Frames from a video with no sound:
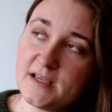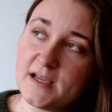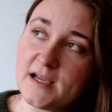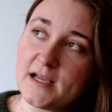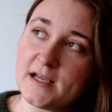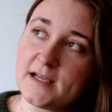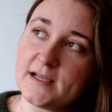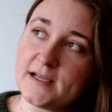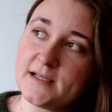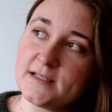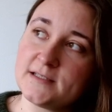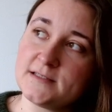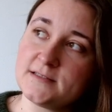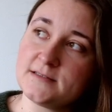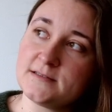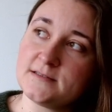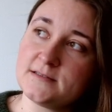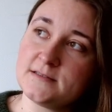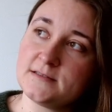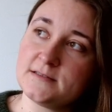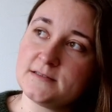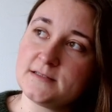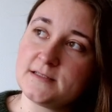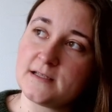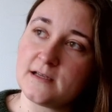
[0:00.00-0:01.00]

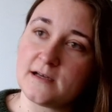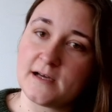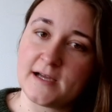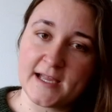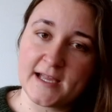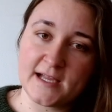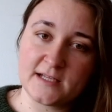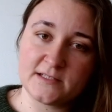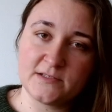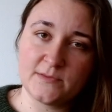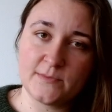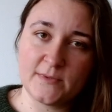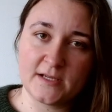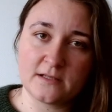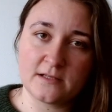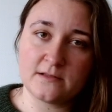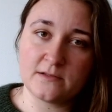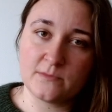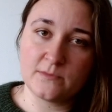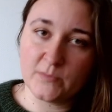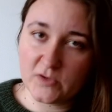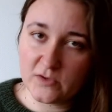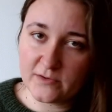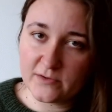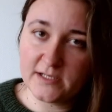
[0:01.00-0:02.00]
and I had to make the
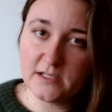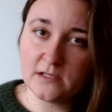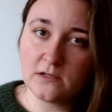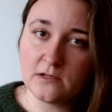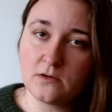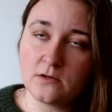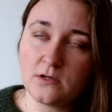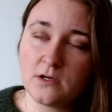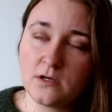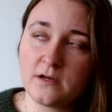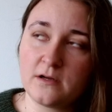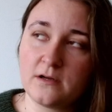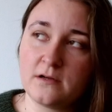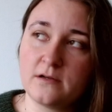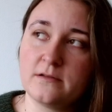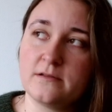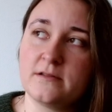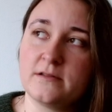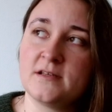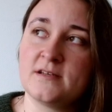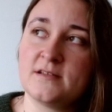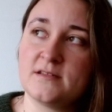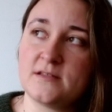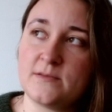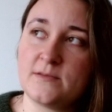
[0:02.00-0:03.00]
body longer
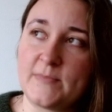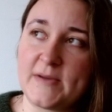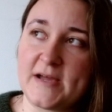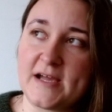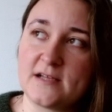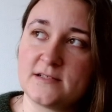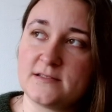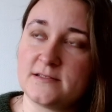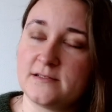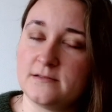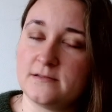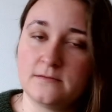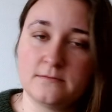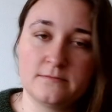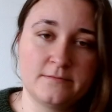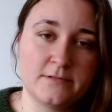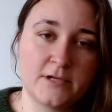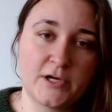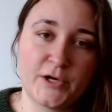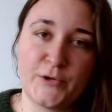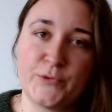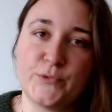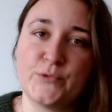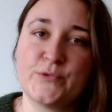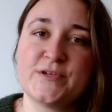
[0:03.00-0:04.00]
than in the pattern.
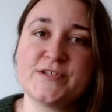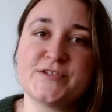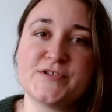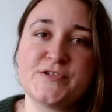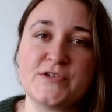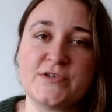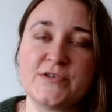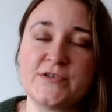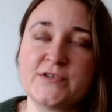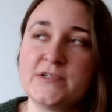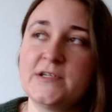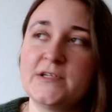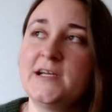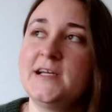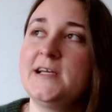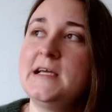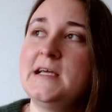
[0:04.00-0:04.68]
I always do.